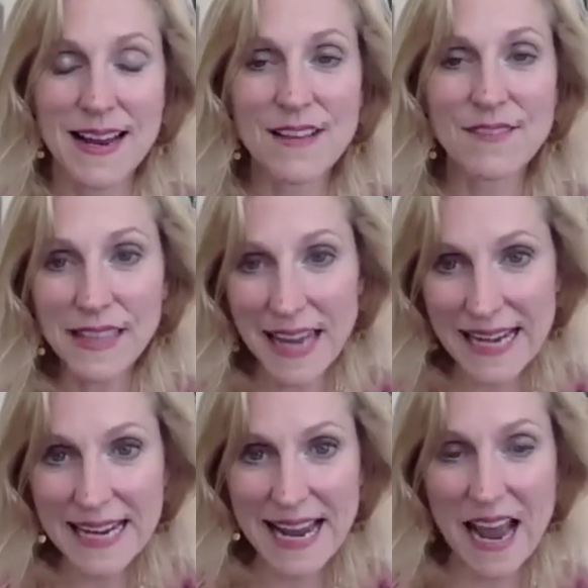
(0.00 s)
And I've
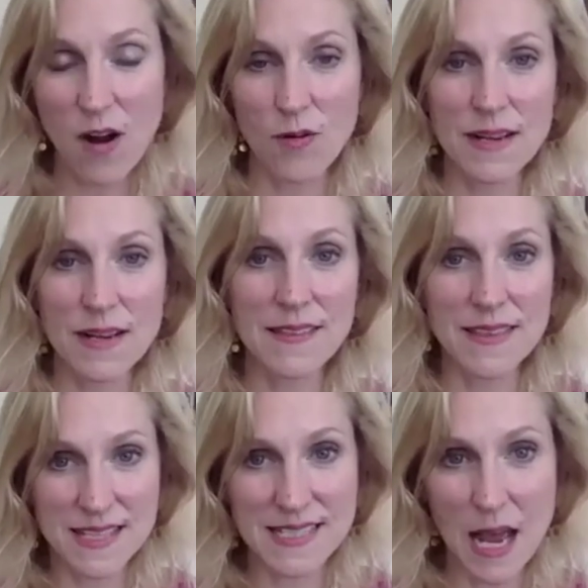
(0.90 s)
laid it out in
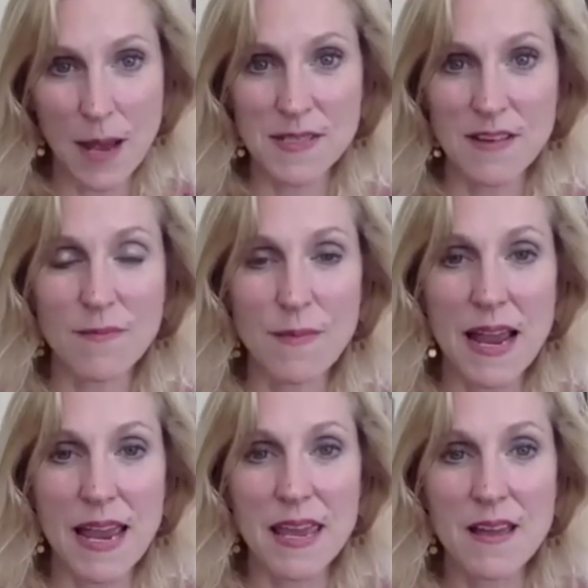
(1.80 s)
the steps of
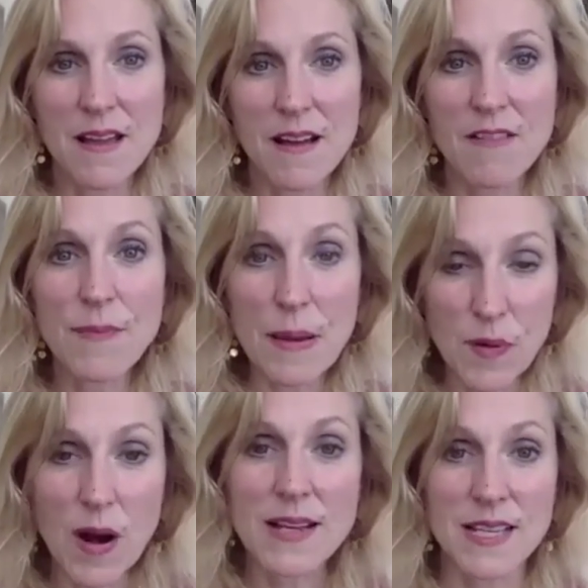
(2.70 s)
my, of my
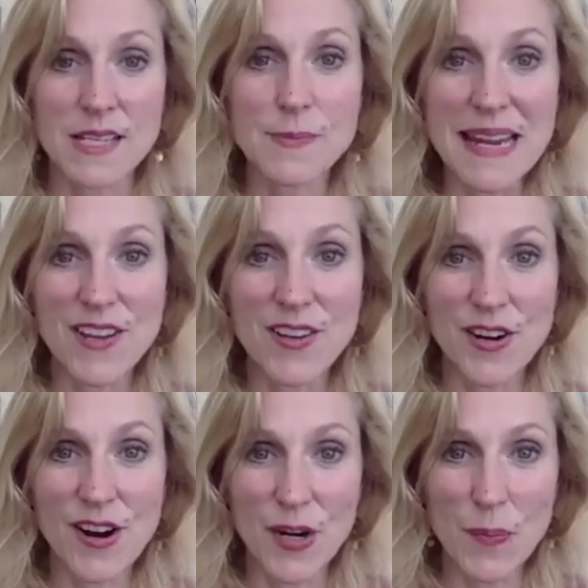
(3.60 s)
process, my Heal
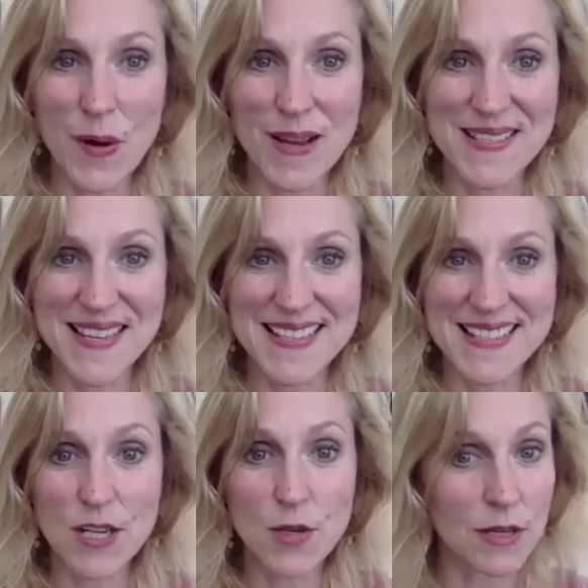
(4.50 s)
Your Hunger
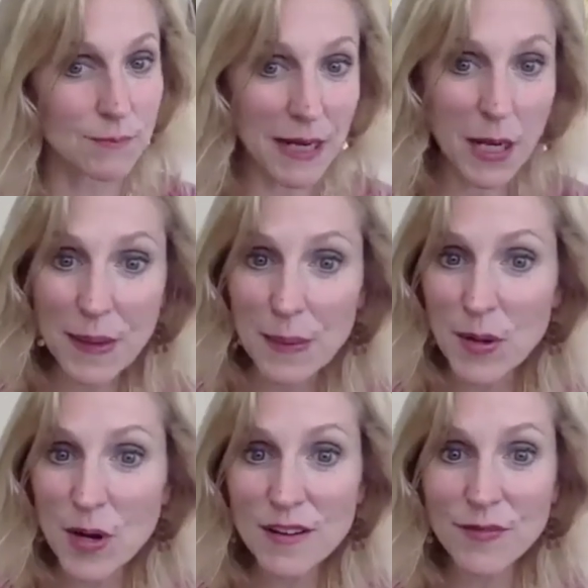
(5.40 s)
process. And you can pick up my
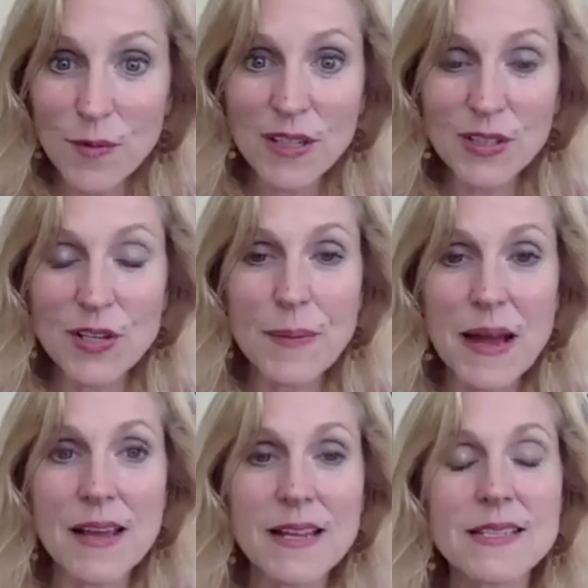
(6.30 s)
book want to learn
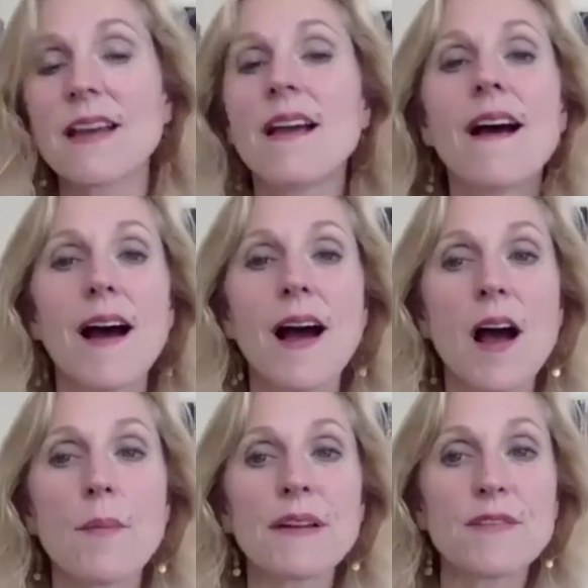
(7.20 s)
about it.
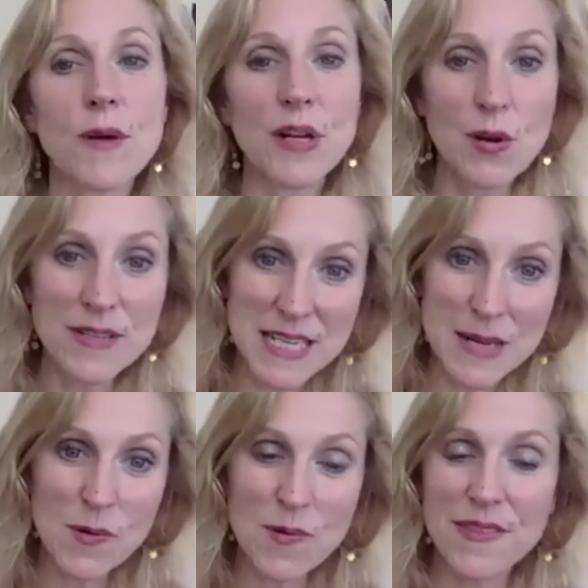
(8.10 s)
Um, but if you want to go
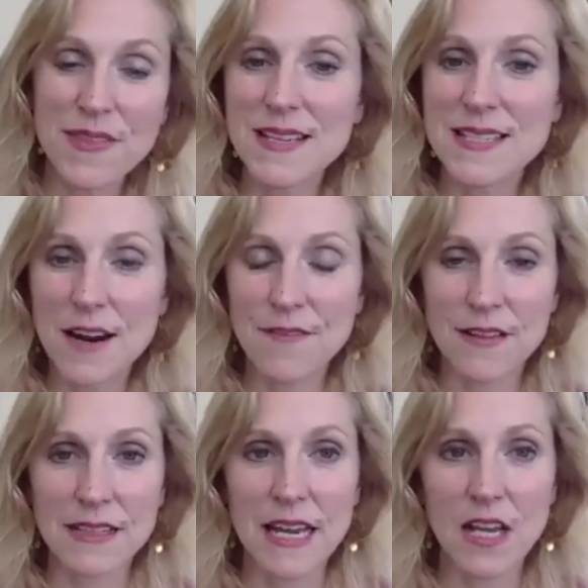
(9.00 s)
deeper with it,
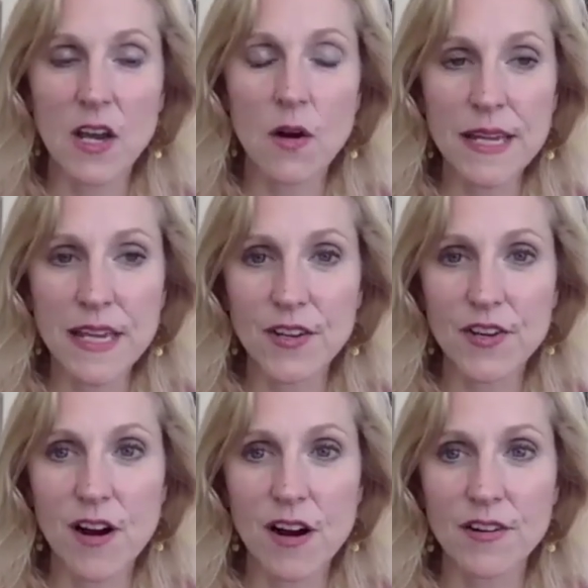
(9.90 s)
definitely go to heal
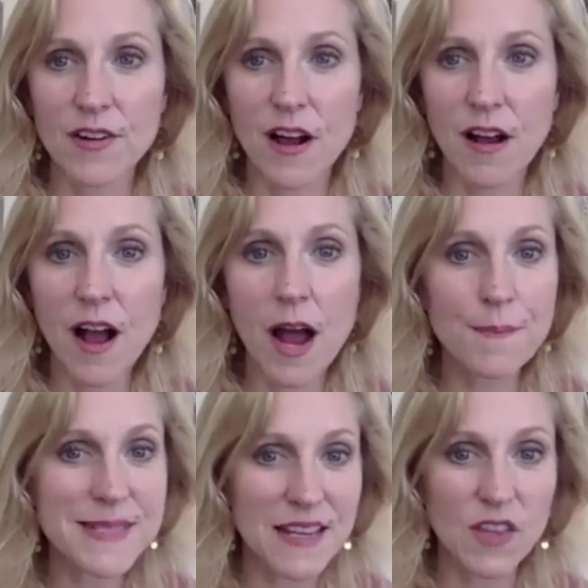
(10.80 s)
your hunger dot
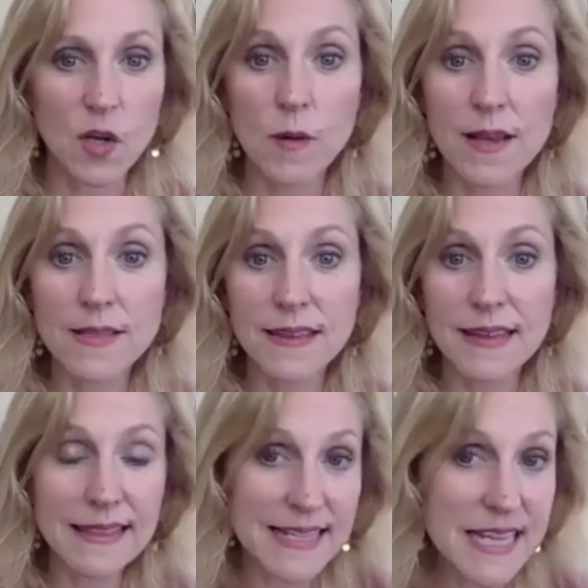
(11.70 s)
com, take the quiz, and
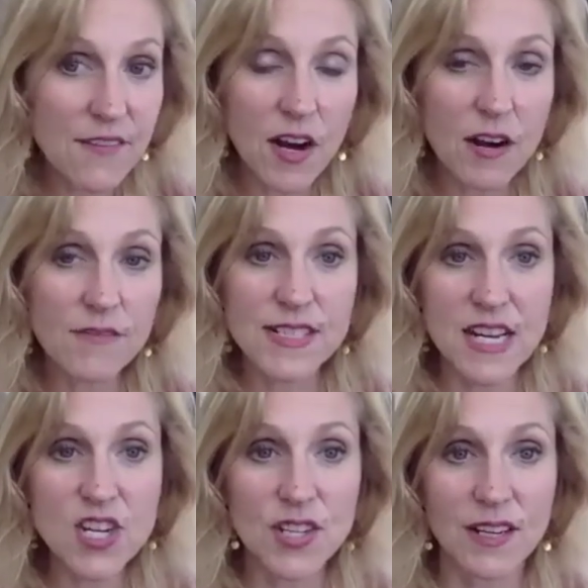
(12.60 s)
then let's have a
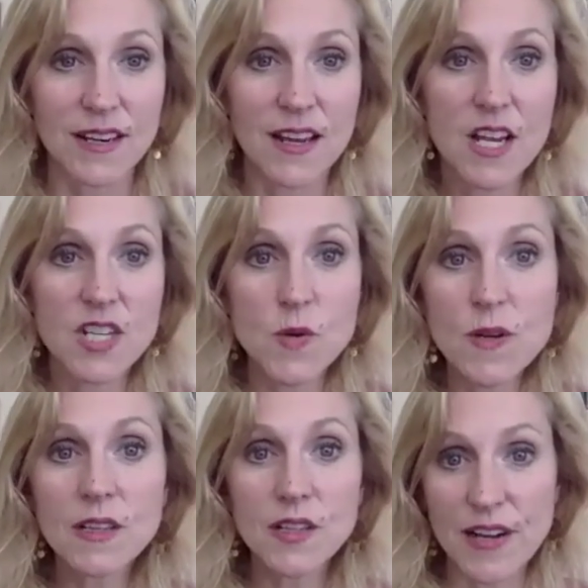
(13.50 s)
conversation so you
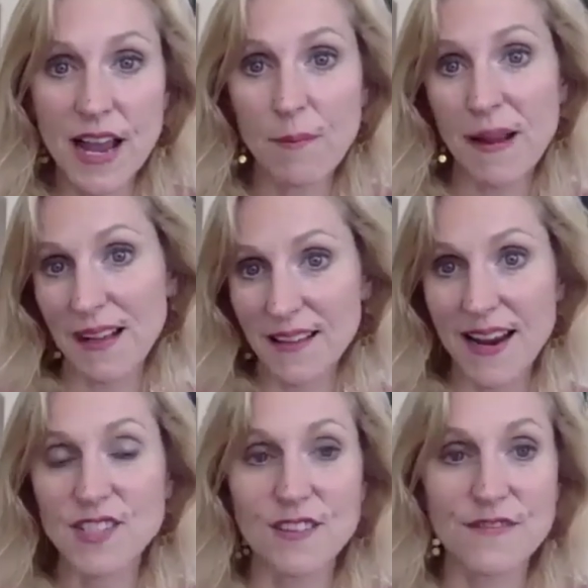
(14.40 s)
can learn how my
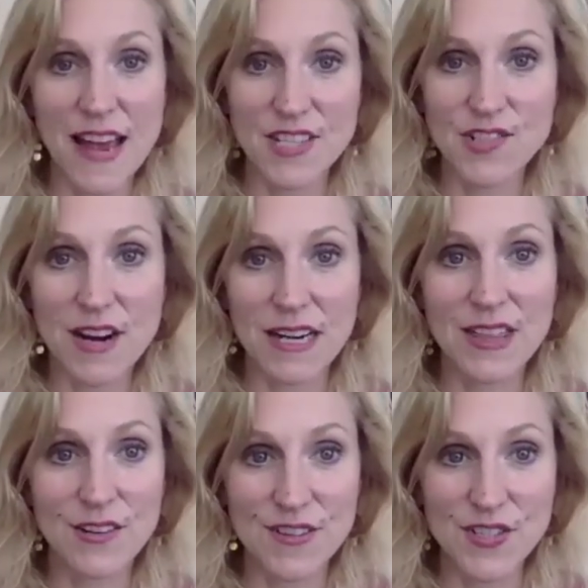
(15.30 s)
clients are fast
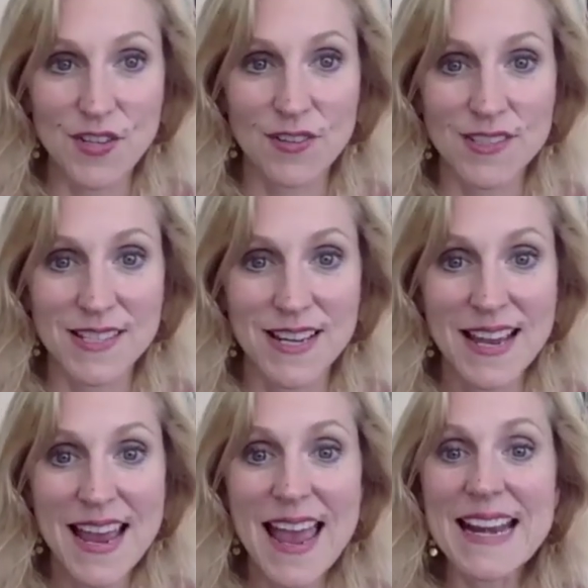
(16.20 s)
tracking their results
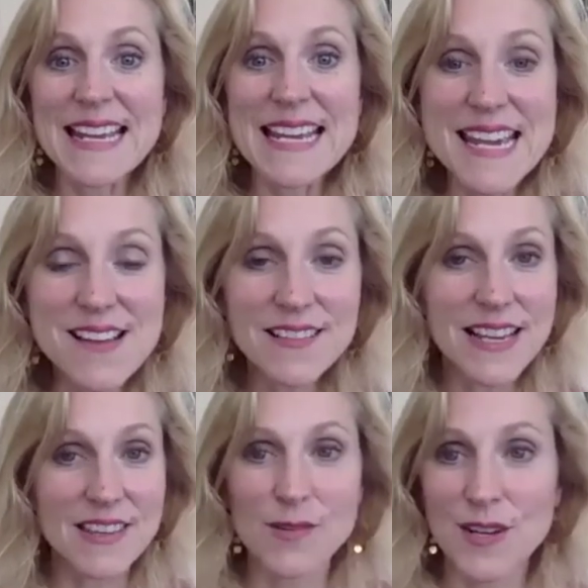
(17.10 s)
and
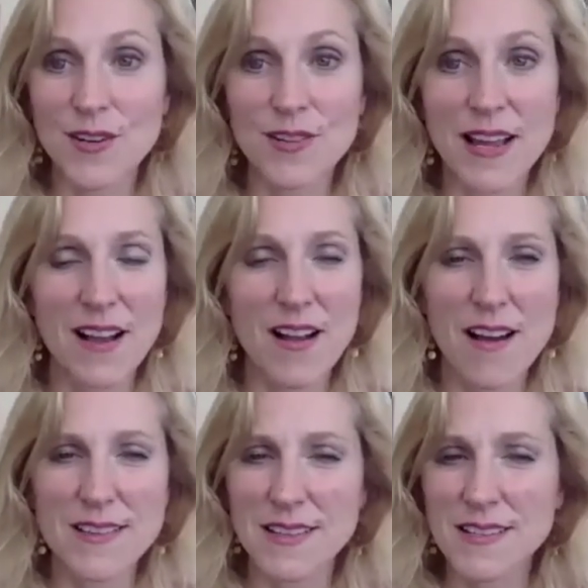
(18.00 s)
healing those underlying
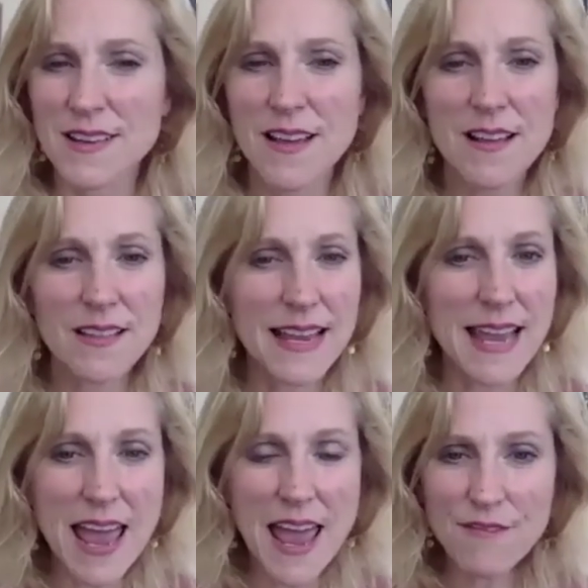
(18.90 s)
causes
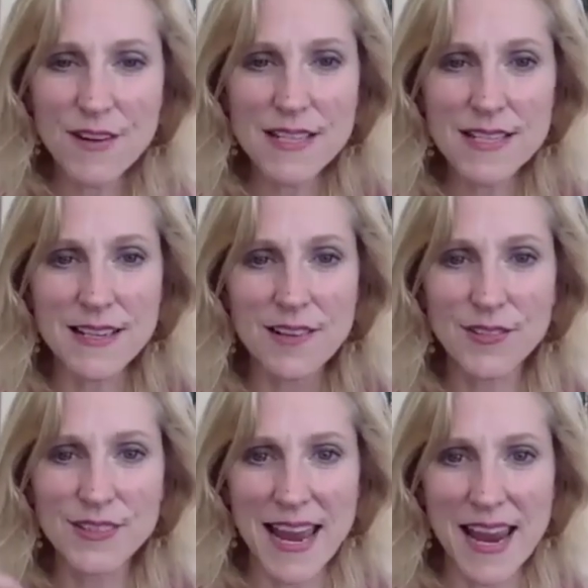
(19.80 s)
like every
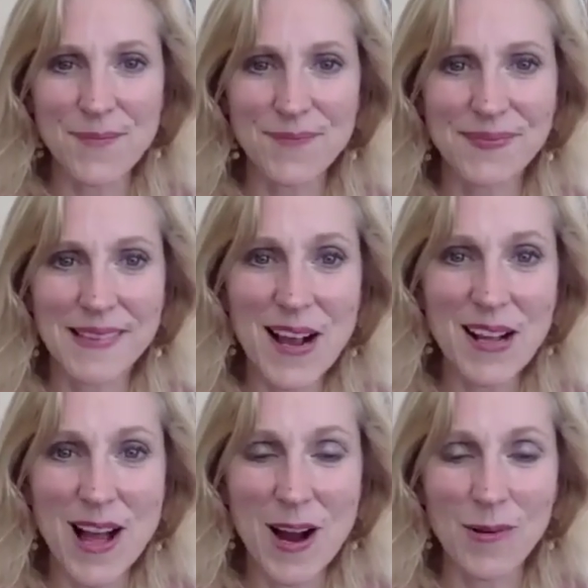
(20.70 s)
single day, like
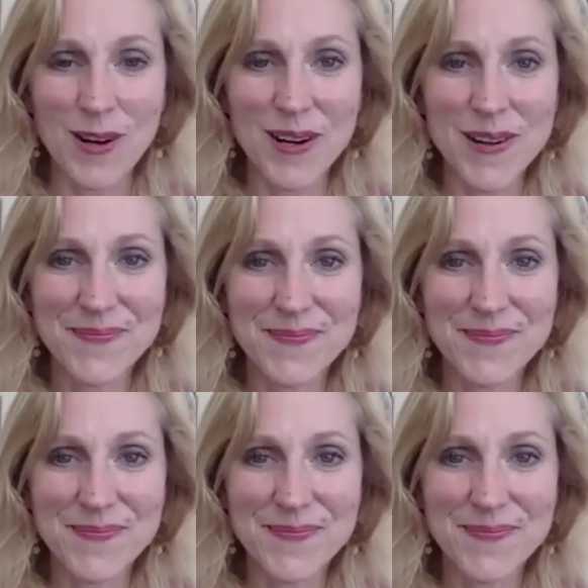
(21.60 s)
clockwork.